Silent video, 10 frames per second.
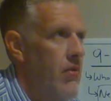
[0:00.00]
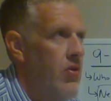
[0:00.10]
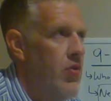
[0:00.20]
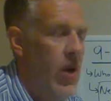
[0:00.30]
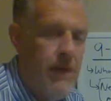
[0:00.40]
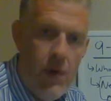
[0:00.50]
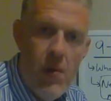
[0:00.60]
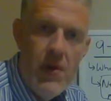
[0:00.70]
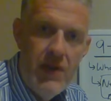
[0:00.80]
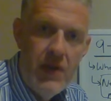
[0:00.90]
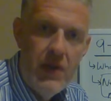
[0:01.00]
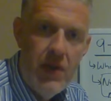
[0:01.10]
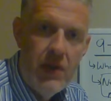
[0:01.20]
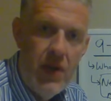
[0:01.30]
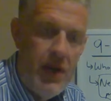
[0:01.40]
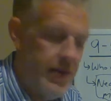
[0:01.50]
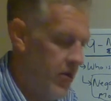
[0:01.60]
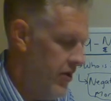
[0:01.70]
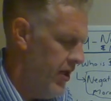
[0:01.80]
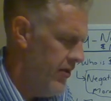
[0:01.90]
straightforward as the utilitarian
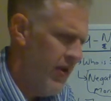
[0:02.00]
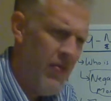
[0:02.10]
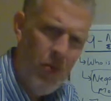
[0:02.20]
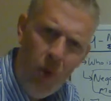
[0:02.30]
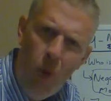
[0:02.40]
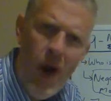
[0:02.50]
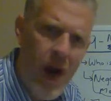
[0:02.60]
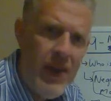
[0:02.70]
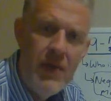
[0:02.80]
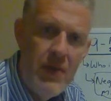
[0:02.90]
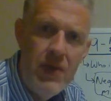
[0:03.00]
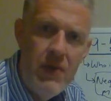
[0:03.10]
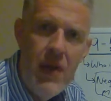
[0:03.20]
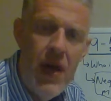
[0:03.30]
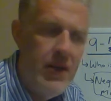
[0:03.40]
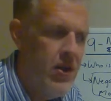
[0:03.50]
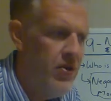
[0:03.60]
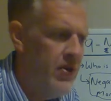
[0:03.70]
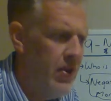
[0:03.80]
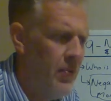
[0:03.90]
suggests, right? Requiring them to do that, to
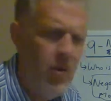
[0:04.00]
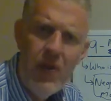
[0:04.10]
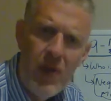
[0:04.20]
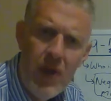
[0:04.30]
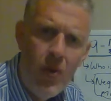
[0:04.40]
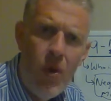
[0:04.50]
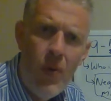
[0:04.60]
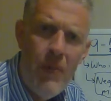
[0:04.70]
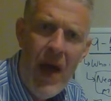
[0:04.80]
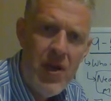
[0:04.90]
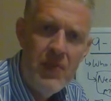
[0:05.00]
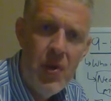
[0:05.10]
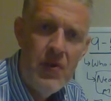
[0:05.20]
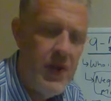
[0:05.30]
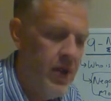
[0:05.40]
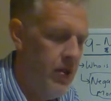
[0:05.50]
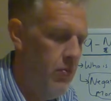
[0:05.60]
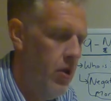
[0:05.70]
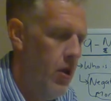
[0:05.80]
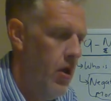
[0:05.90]
just completely ignore what matters most to
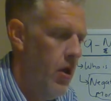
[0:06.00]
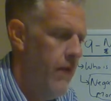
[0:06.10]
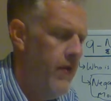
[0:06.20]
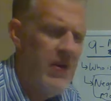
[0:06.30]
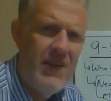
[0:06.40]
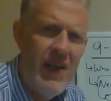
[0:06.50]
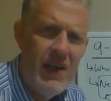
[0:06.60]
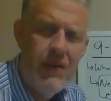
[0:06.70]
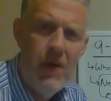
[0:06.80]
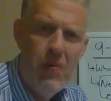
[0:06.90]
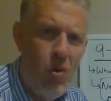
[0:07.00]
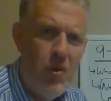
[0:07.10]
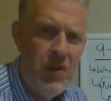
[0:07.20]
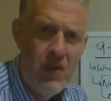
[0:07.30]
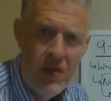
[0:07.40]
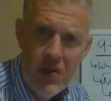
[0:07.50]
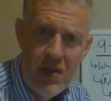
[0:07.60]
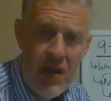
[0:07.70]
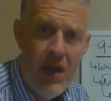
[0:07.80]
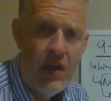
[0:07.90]
them for the sake of upholding the
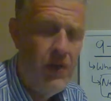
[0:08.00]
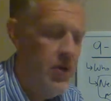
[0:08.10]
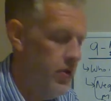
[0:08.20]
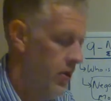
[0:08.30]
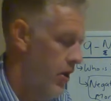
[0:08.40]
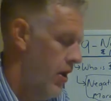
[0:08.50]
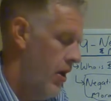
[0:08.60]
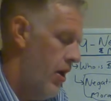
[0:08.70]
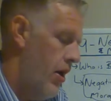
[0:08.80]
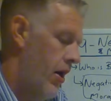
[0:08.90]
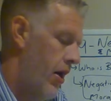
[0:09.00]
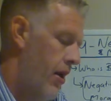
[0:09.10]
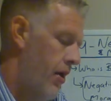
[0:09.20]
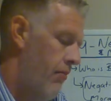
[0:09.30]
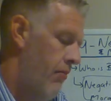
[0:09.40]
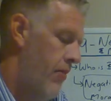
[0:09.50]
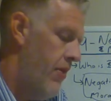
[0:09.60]
utility calculation. Um,